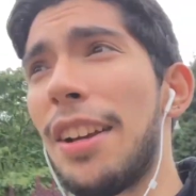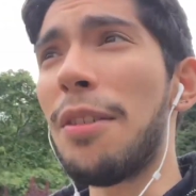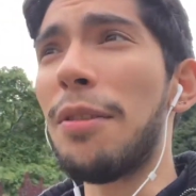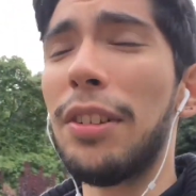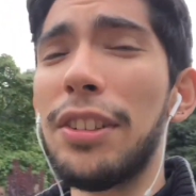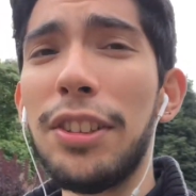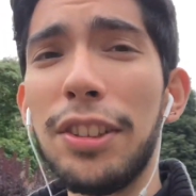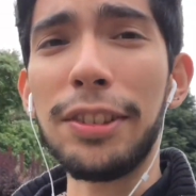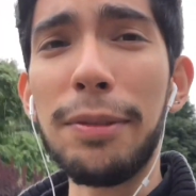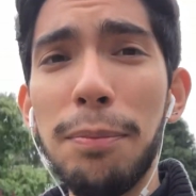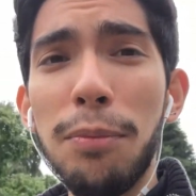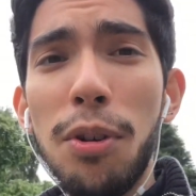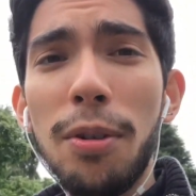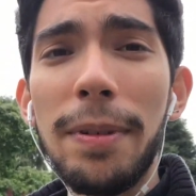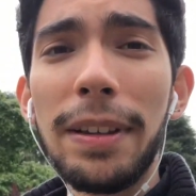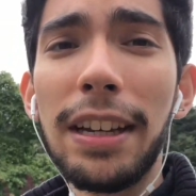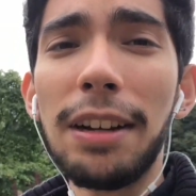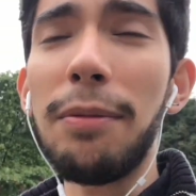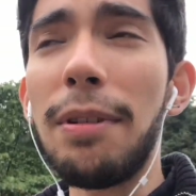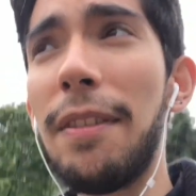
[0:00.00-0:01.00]
now just
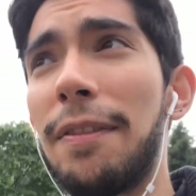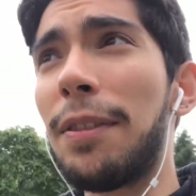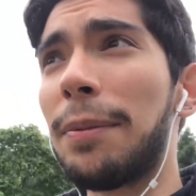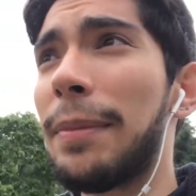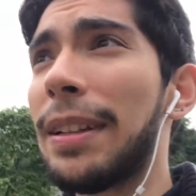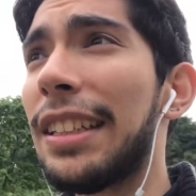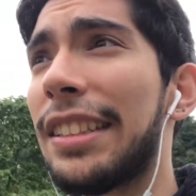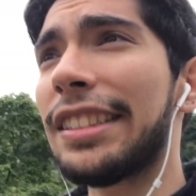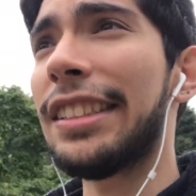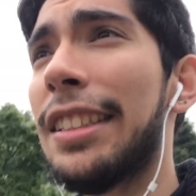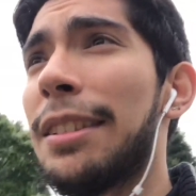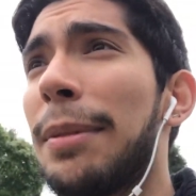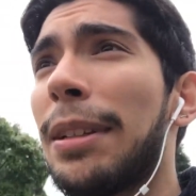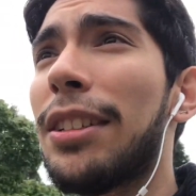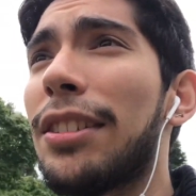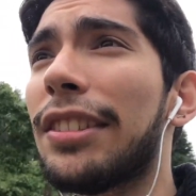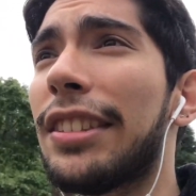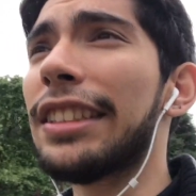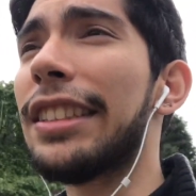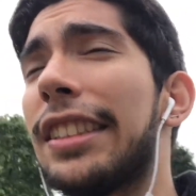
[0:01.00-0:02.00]
moving away from that seat
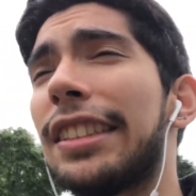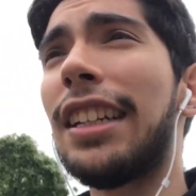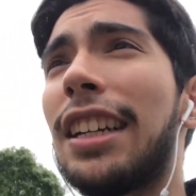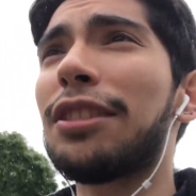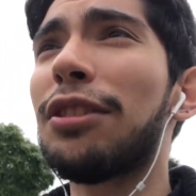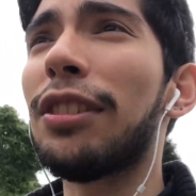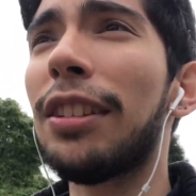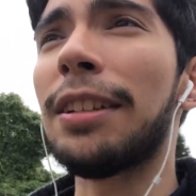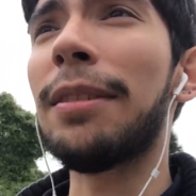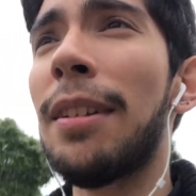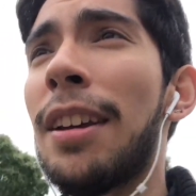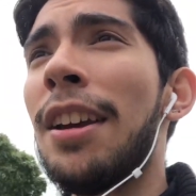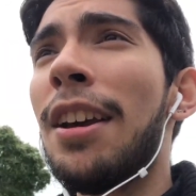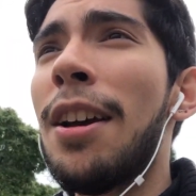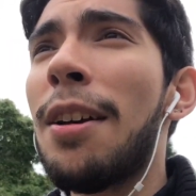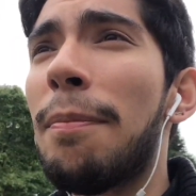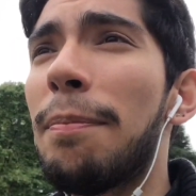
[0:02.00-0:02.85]
because it's actually